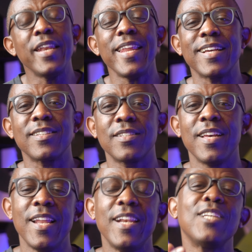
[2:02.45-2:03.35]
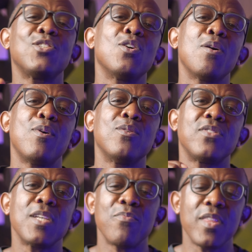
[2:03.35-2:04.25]
Next, let's talk about
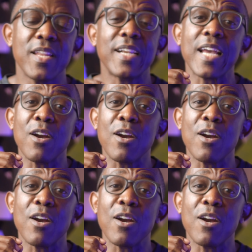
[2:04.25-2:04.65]
something that